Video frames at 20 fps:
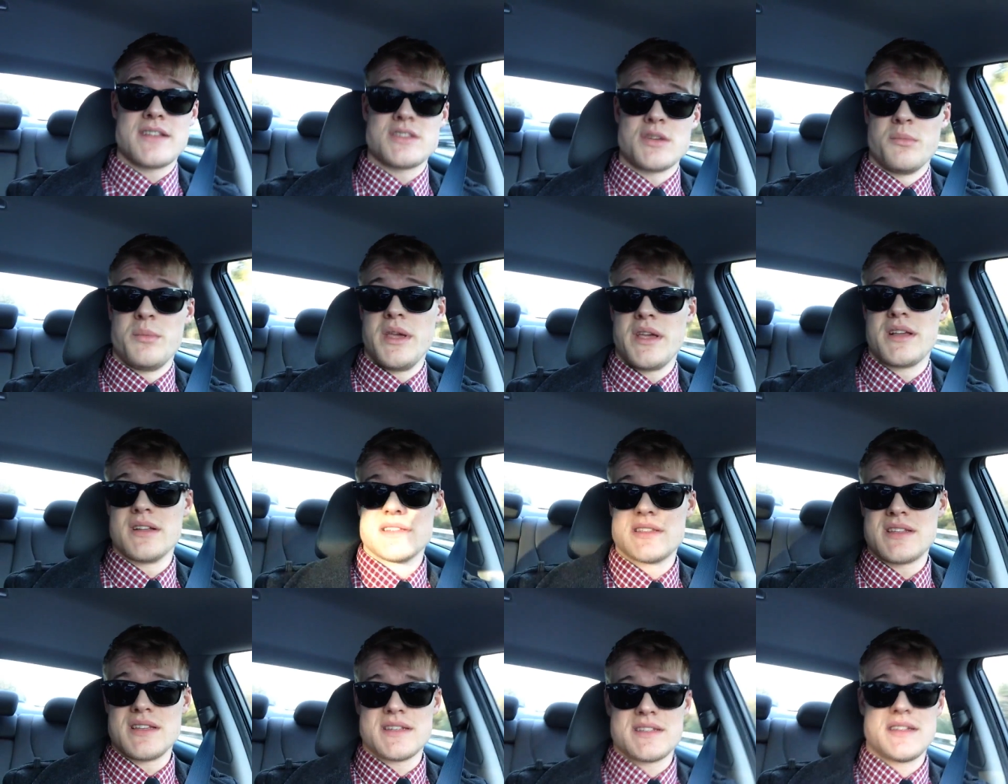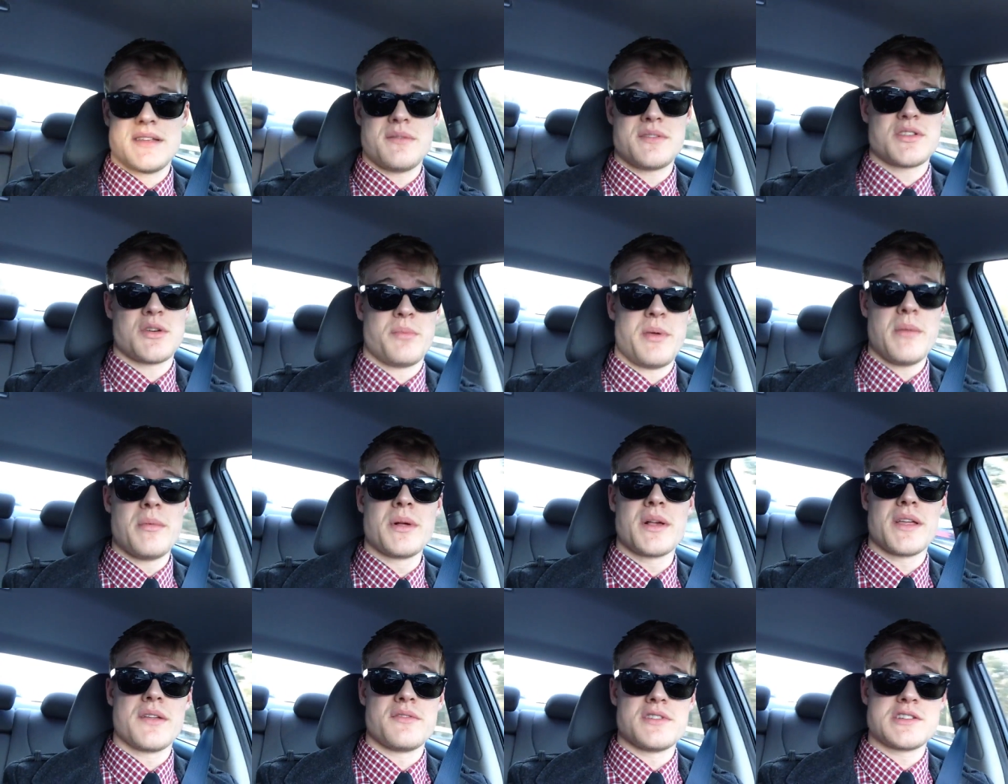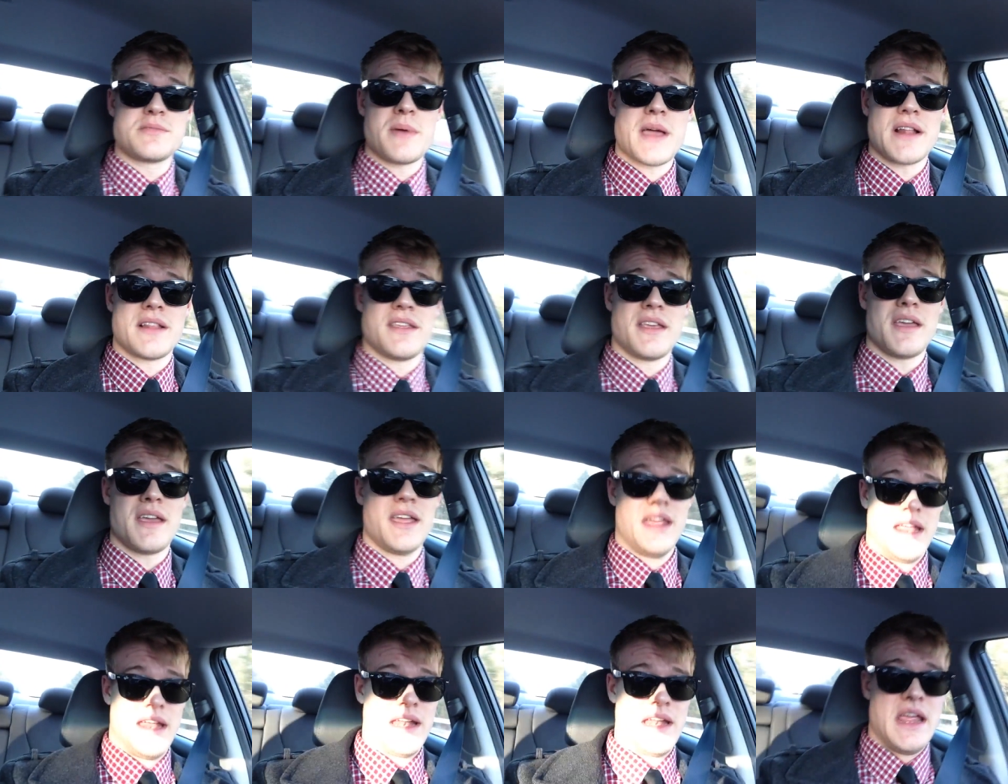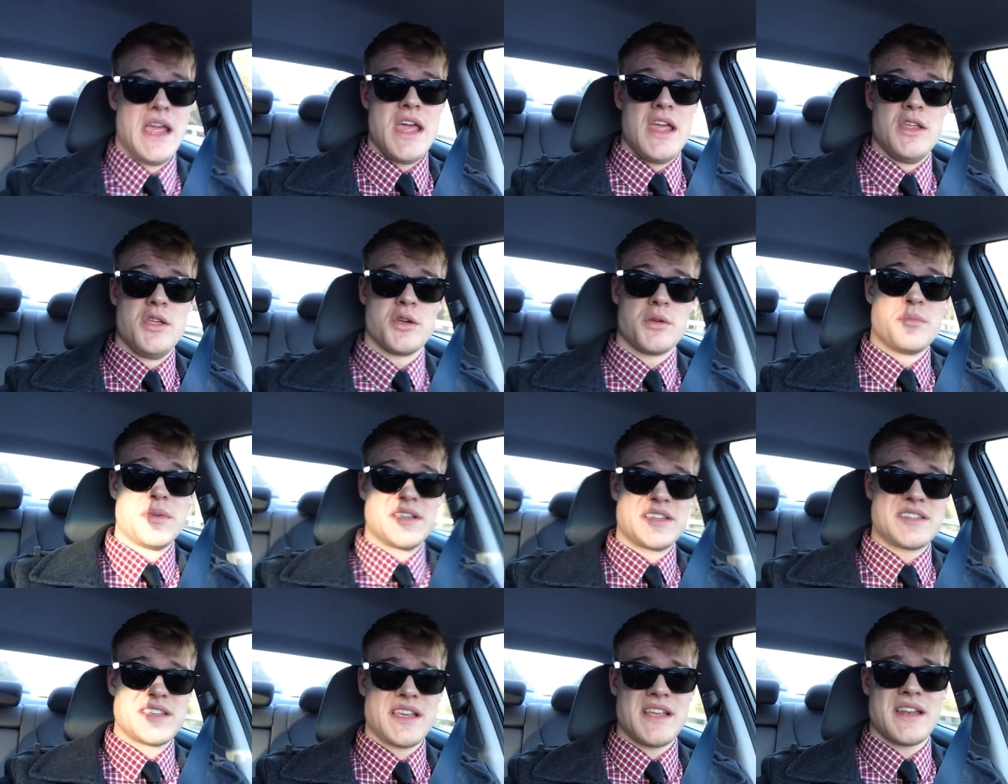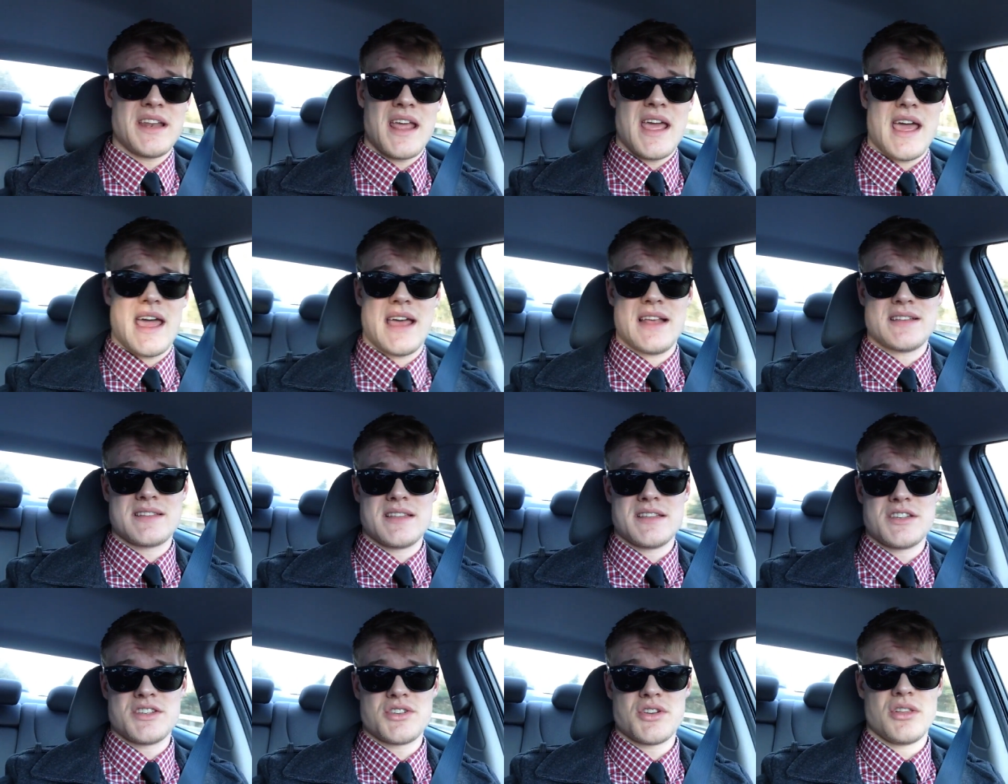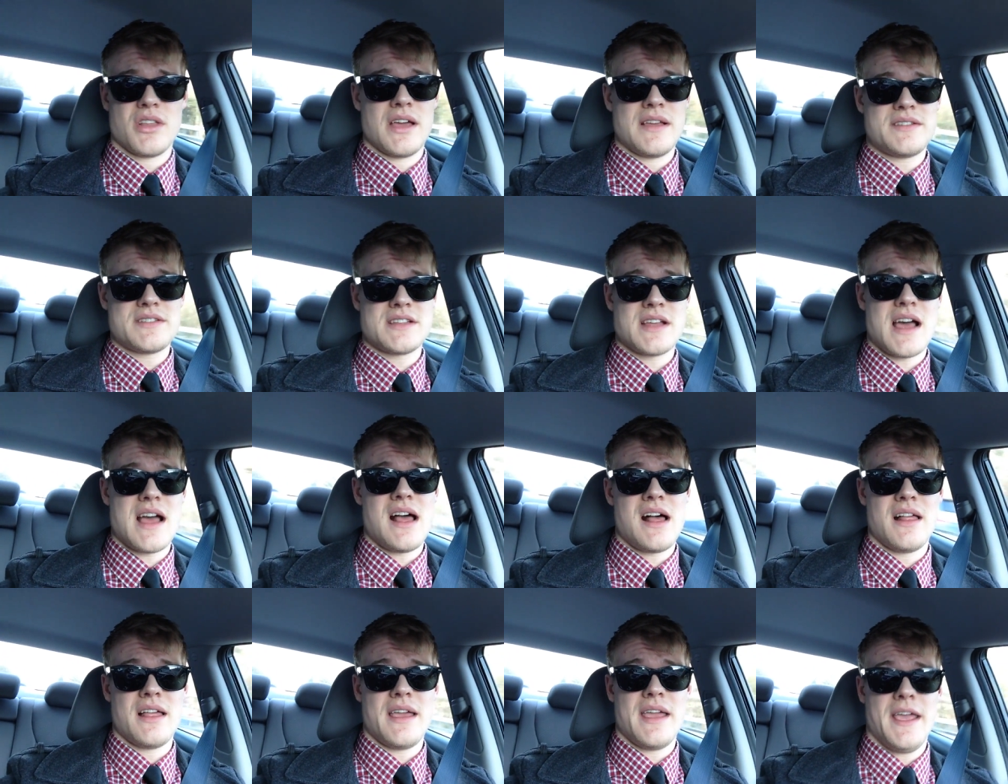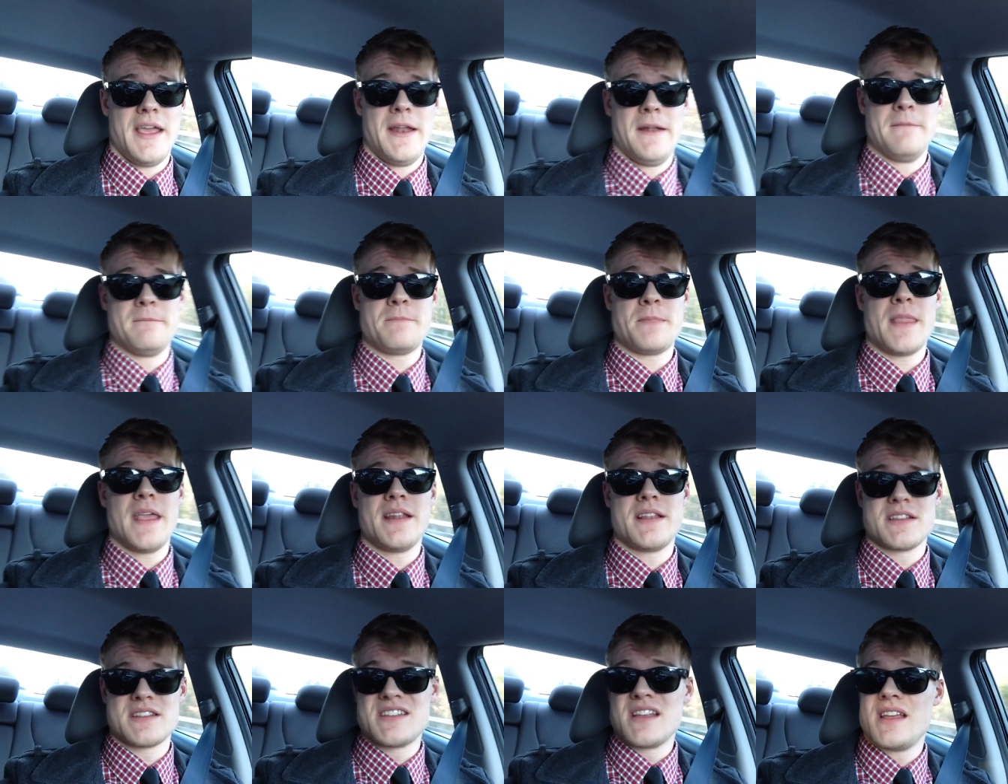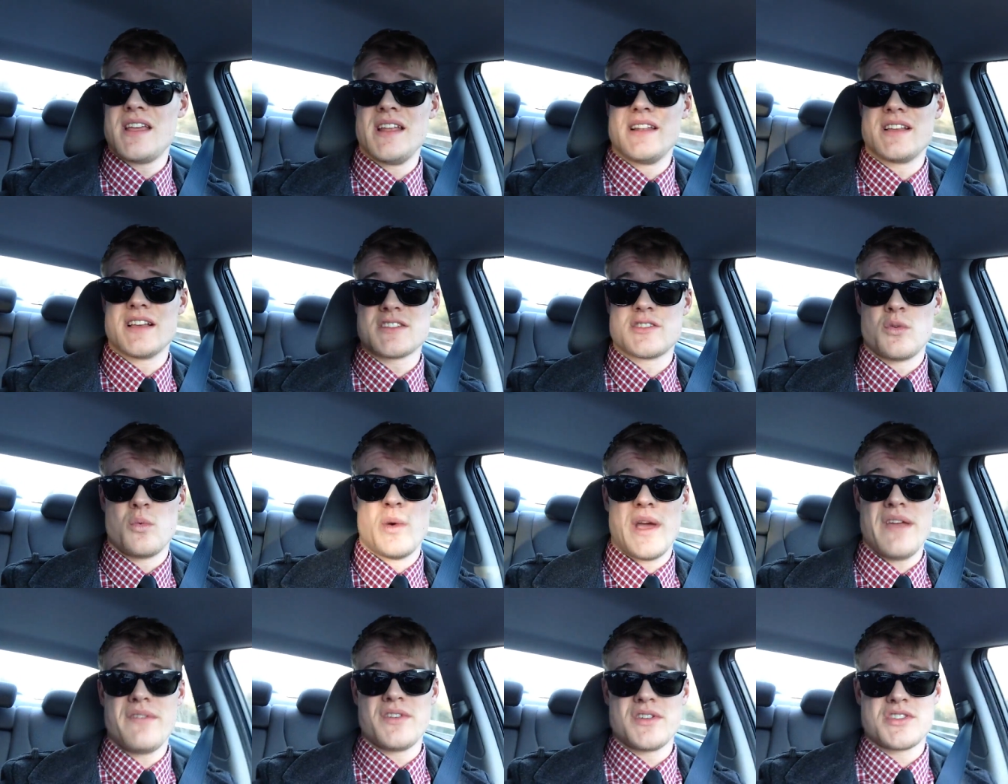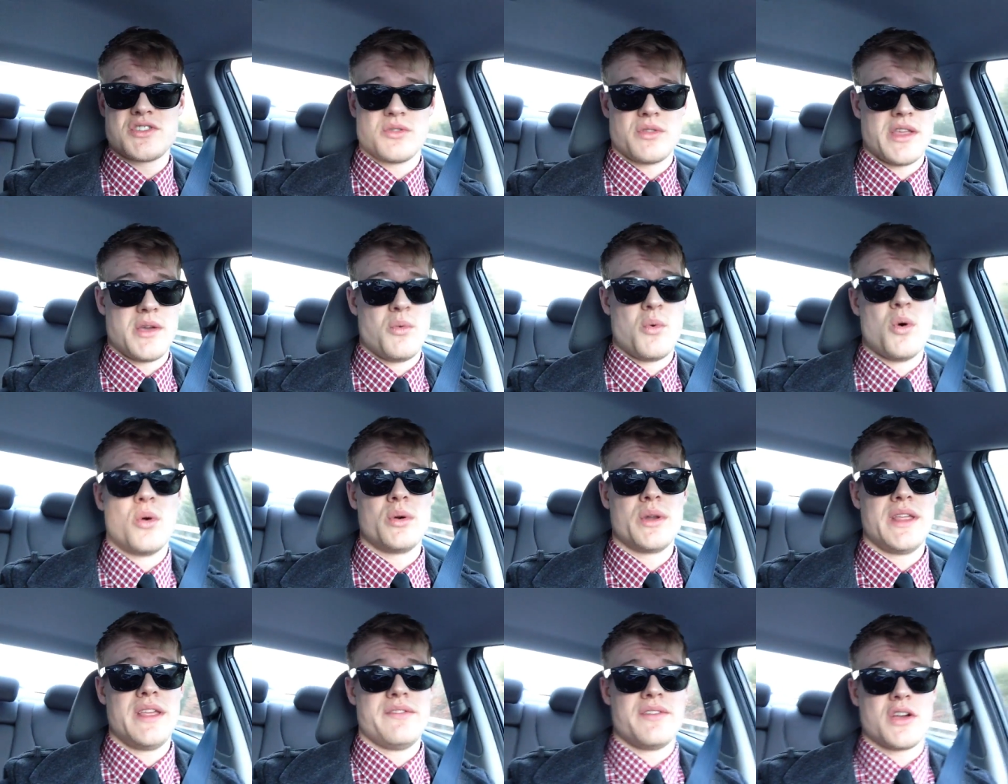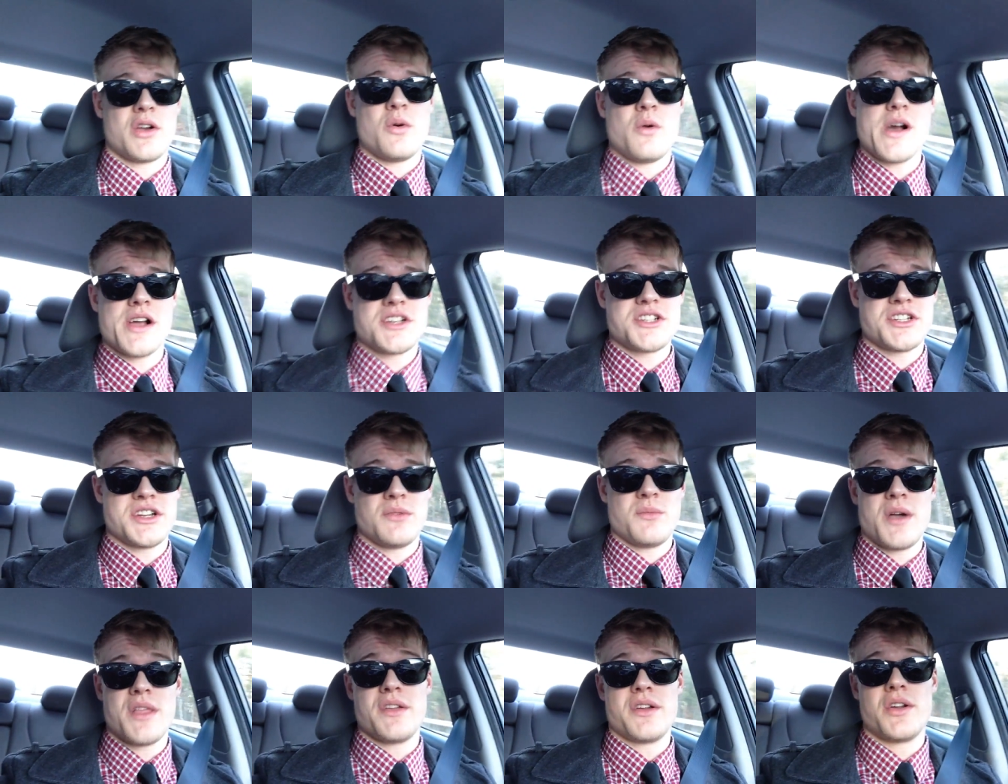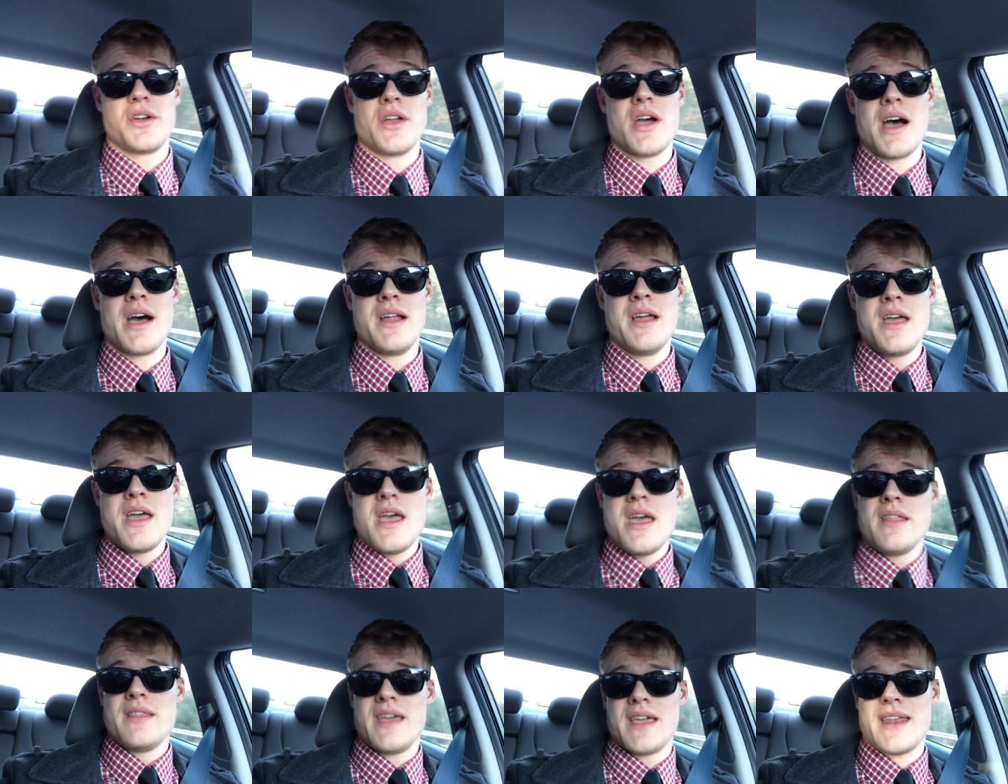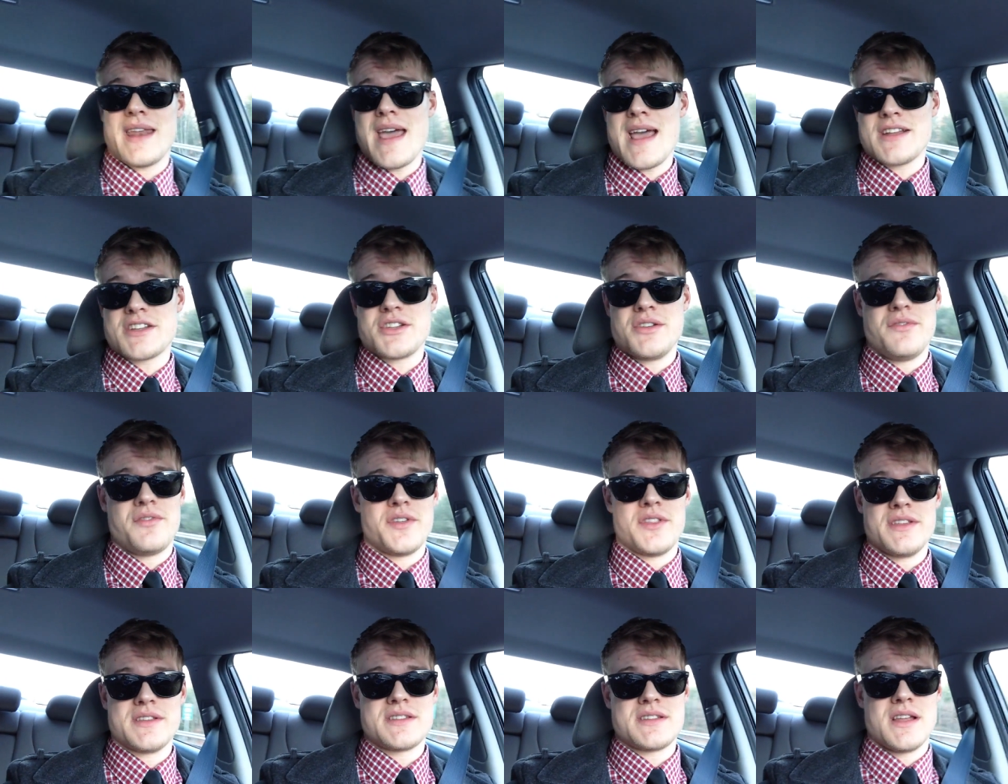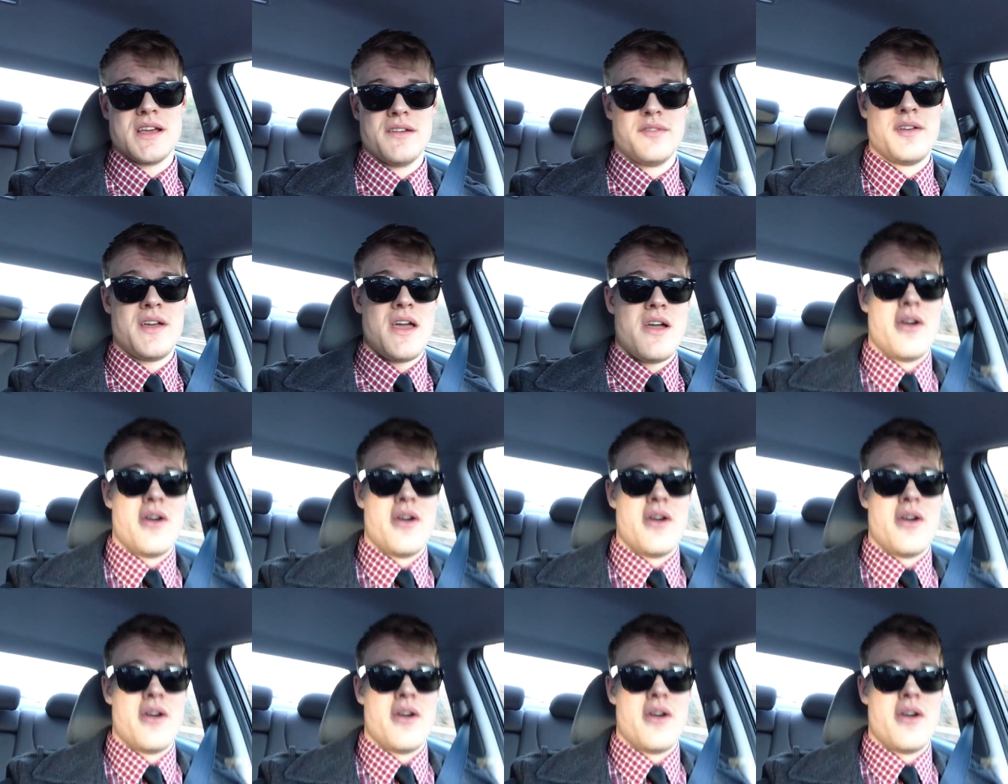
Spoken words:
So be consistent so people can respect it, and you can be seen as this is your lifestyle, and it doesn't waver, so they won't even question whether or not they can ask you for this stuff.